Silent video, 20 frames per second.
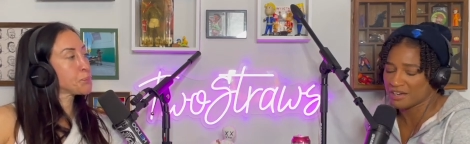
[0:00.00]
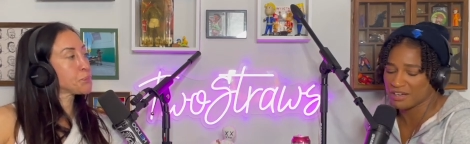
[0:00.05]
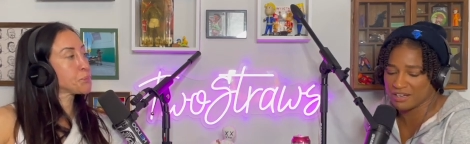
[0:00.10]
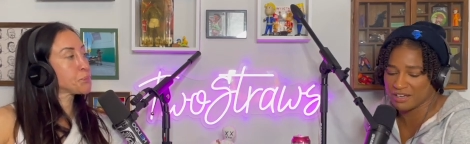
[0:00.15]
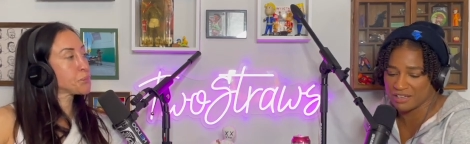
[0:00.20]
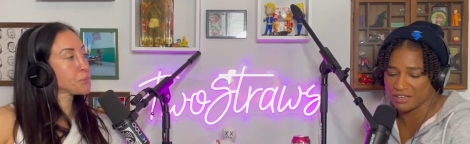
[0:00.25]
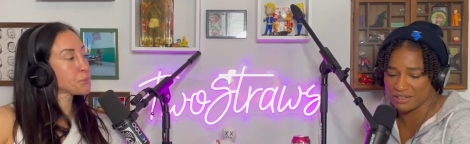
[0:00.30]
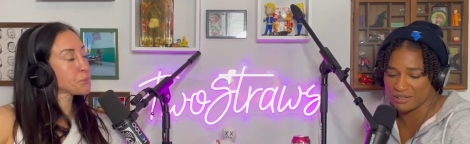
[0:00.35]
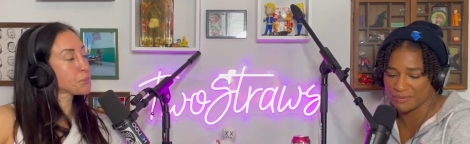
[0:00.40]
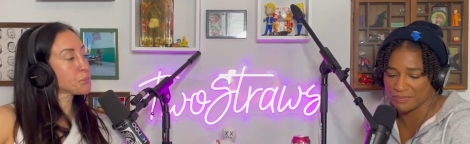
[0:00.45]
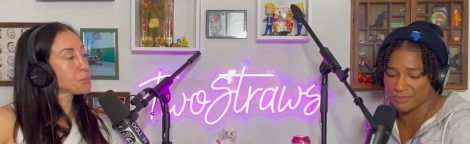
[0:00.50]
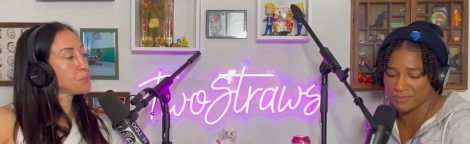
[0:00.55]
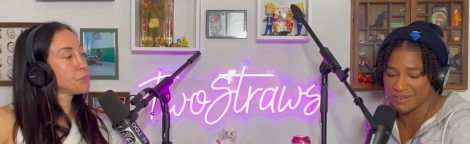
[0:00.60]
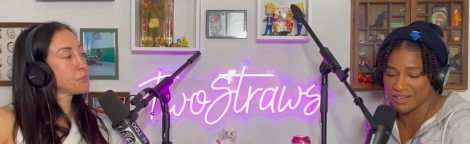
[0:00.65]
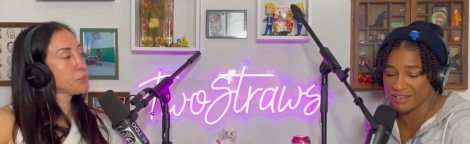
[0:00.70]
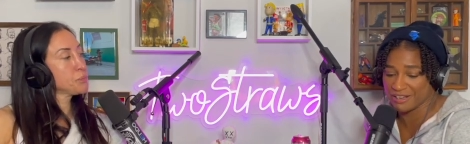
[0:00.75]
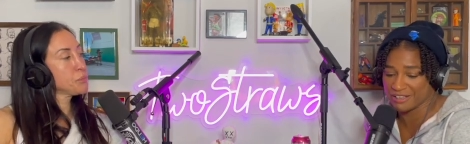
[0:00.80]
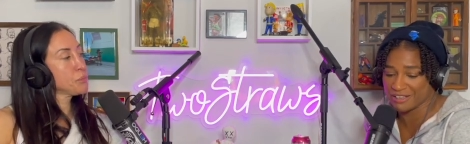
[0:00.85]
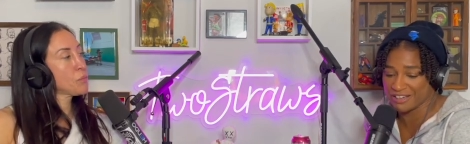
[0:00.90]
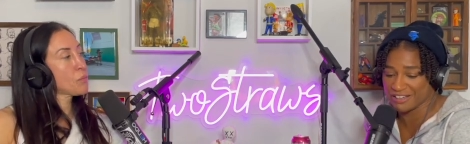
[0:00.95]
Speaker 1: Um,
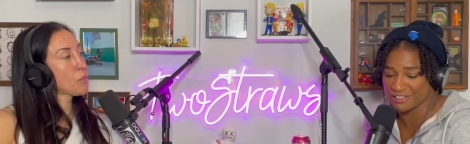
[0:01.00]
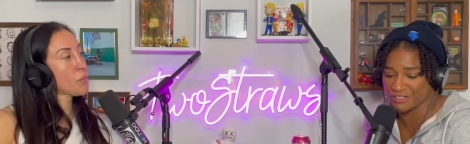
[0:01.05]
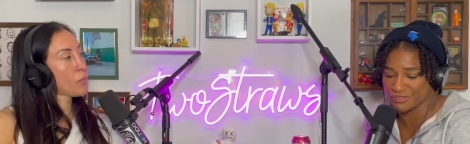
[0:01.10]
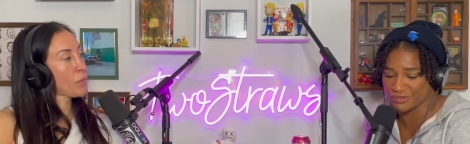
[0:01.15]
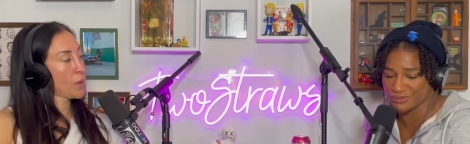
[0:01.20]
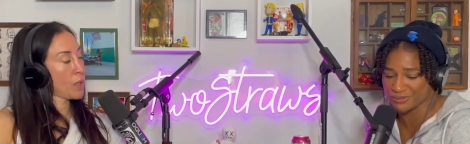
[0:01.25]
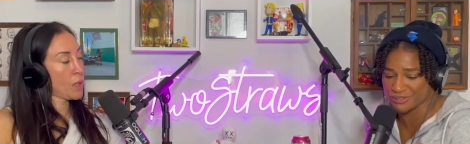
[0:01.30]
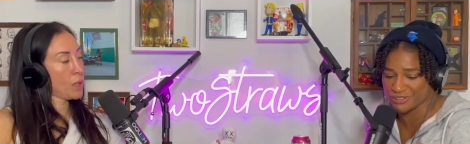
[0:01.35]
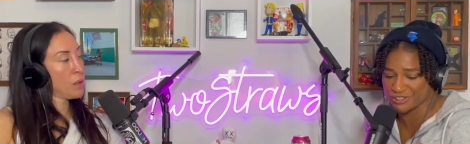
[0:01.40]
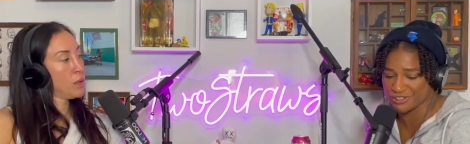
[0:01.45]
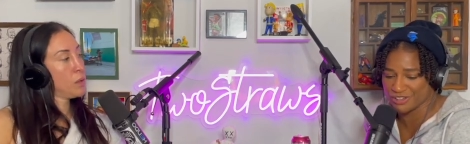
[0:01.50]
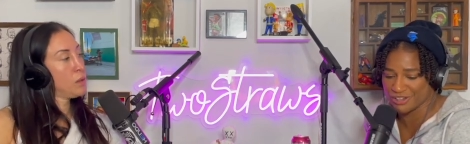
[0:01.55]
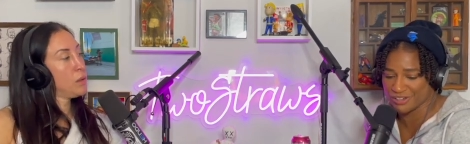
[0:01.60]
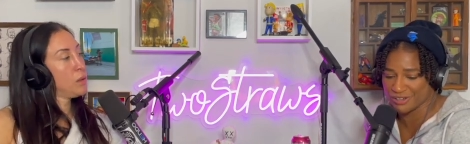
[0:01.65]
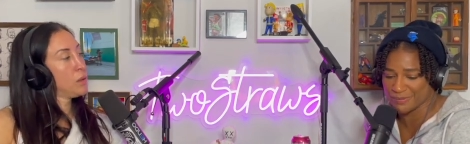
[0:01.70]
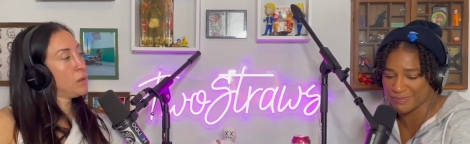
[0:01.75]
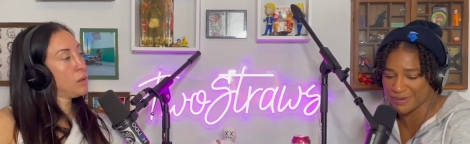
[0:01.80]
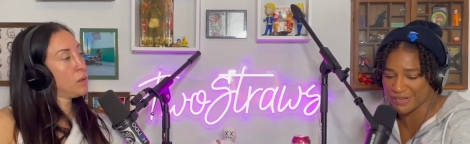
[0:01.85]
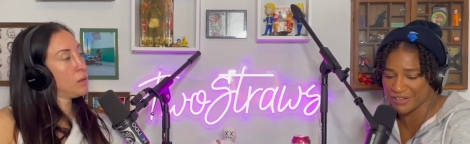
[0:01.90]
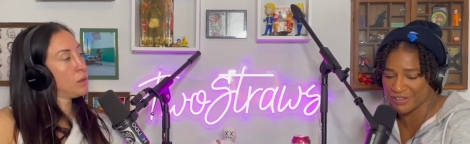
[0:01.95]
I, I do want to
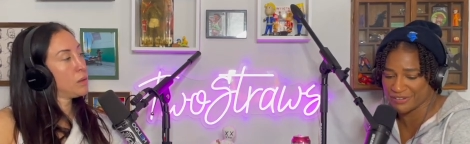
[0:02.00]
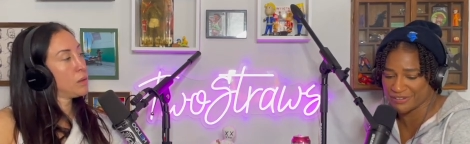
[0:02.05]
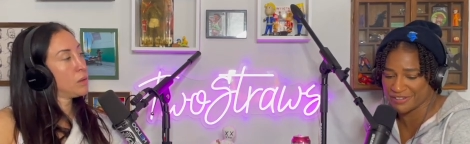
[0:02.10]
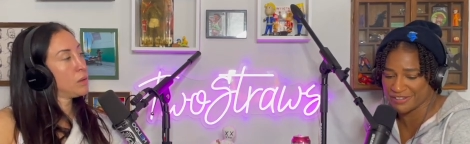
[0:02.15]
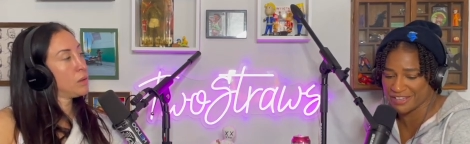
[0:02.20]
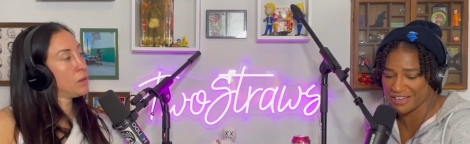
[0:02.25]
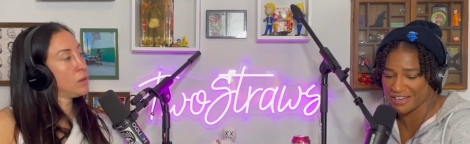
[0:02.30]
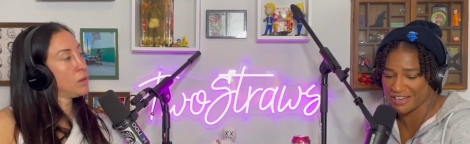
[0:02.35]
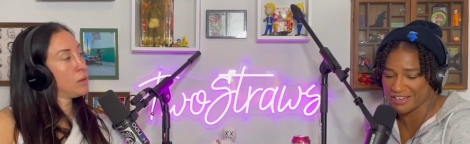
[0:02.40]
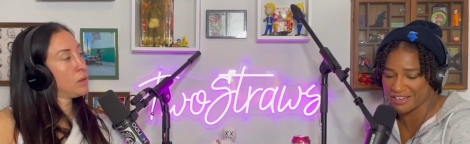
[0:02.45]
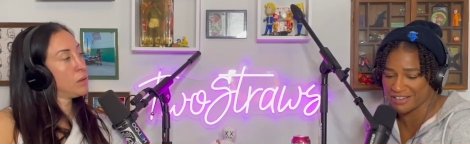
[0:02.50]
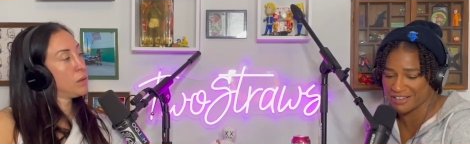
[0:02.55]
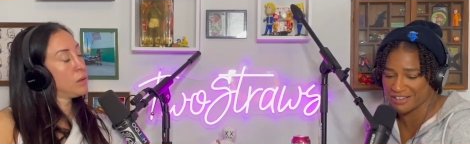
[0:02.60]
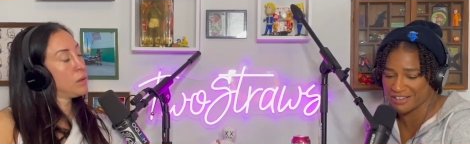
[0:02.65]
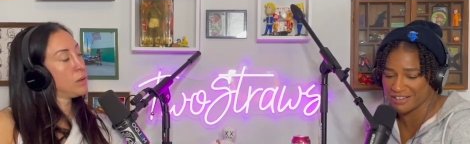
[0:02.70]
talk about that